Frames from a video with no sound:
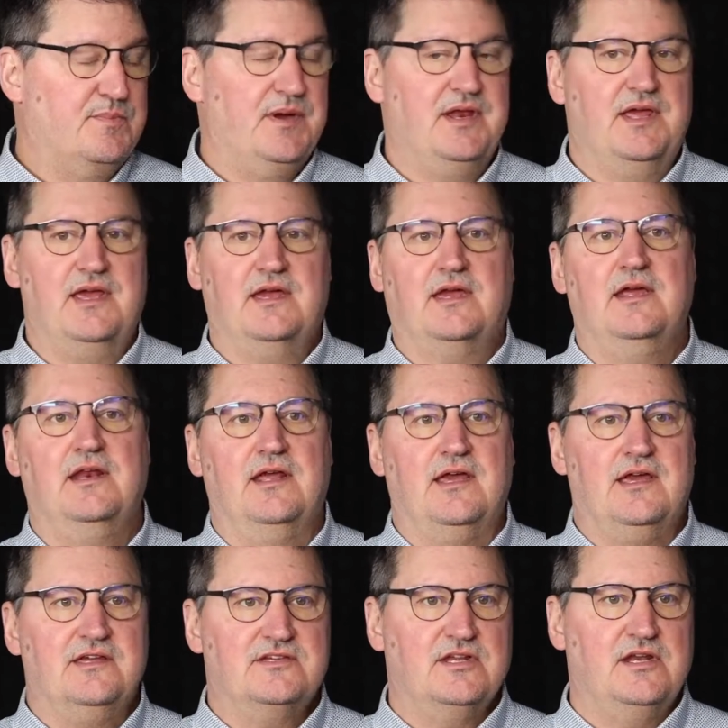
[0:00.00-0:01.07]
but it can
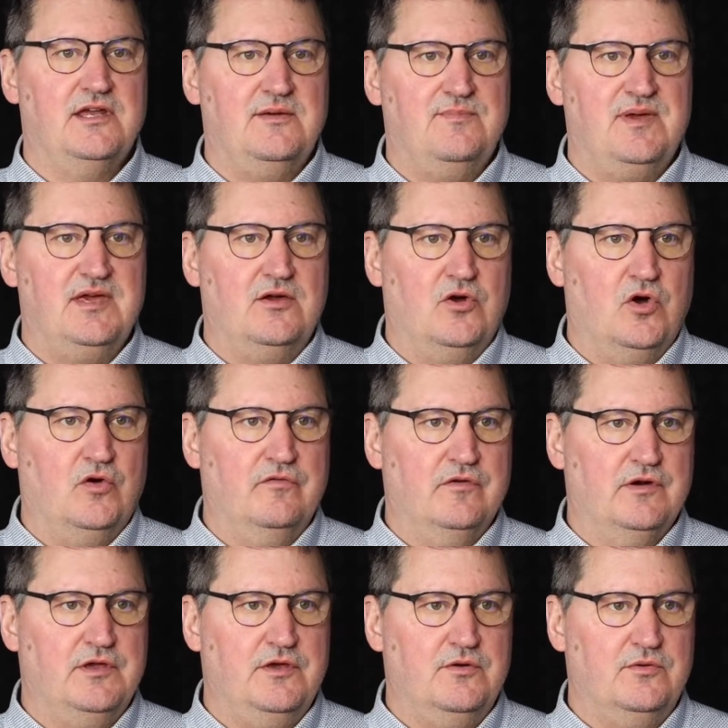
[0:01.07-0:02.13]
easily be
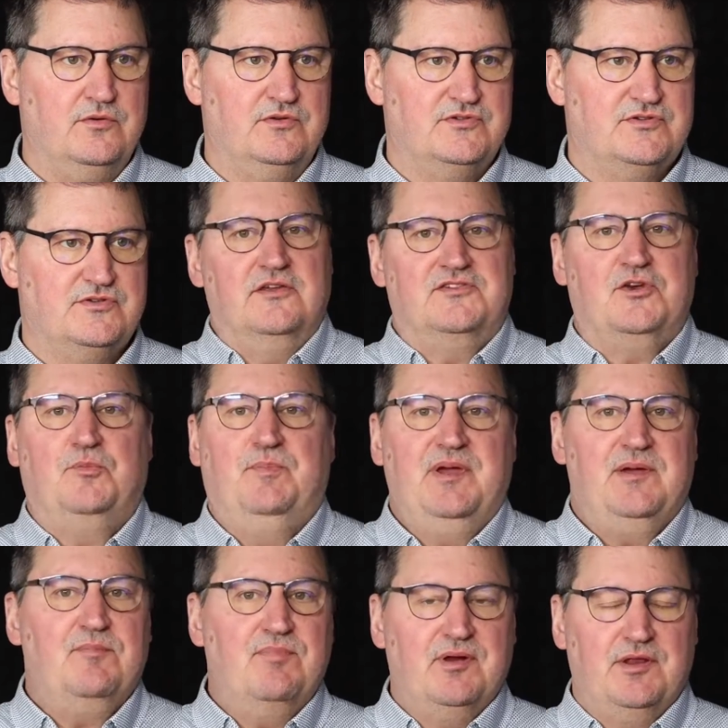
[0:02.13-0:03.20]
overused. So
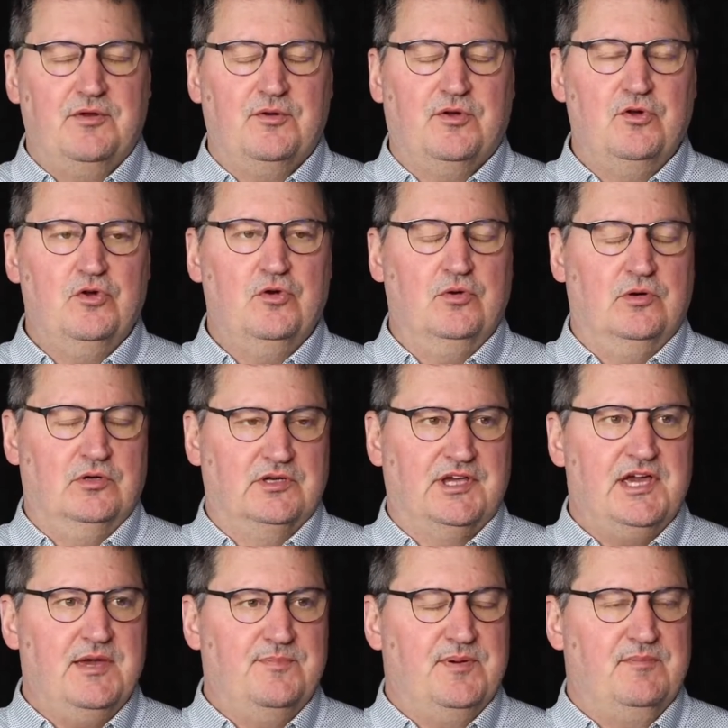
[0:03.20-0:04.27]
Big Brother Google,
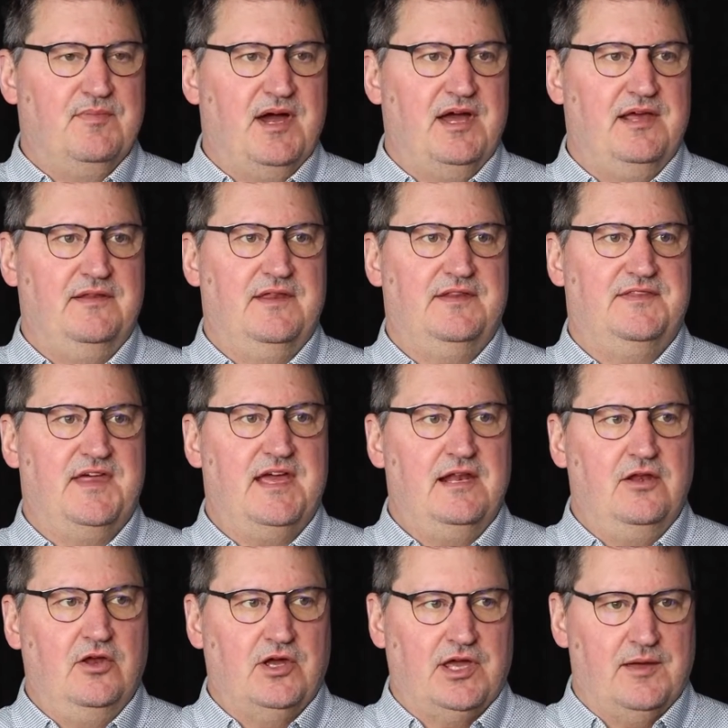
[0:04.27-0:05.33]
keep in mind that they
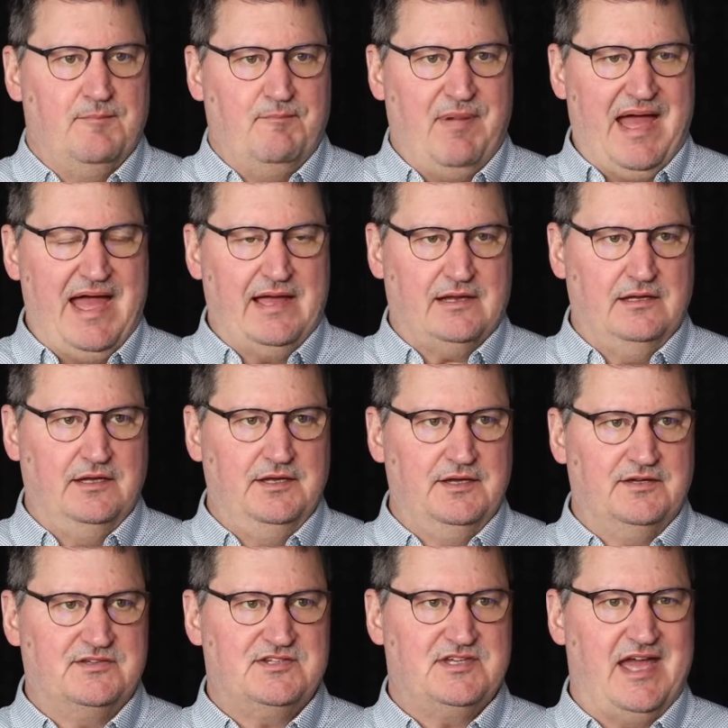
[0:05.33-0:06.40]
look at
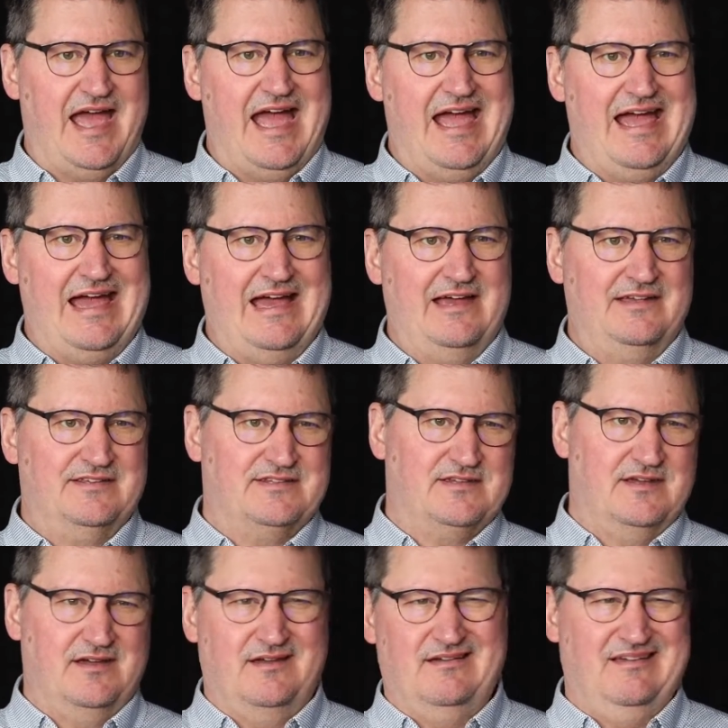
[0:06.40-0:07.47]
backlinks as
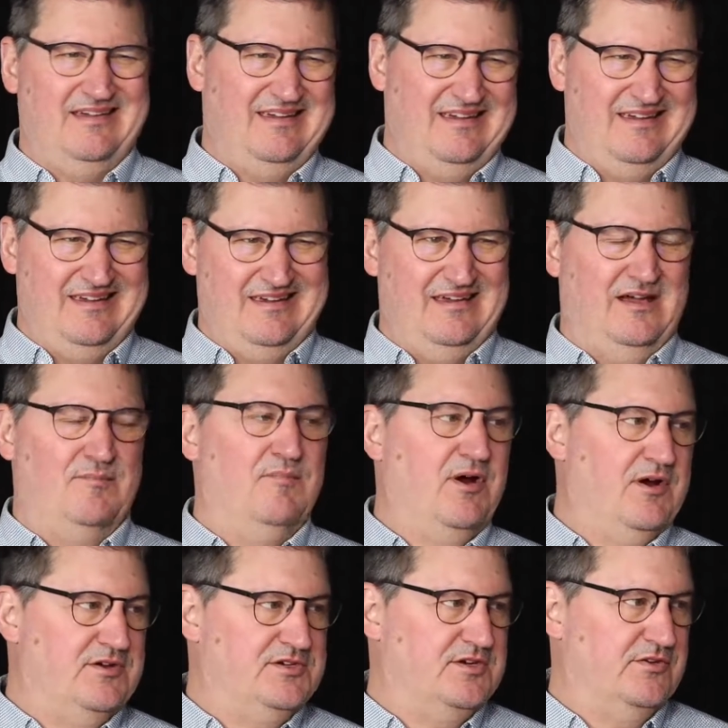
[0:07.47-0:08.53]
a
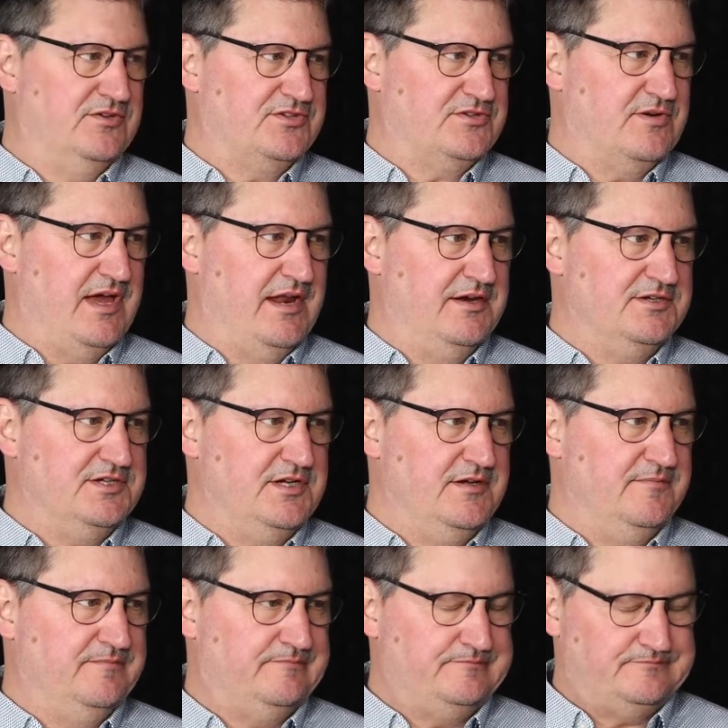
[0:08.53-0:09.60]
marginal strategy,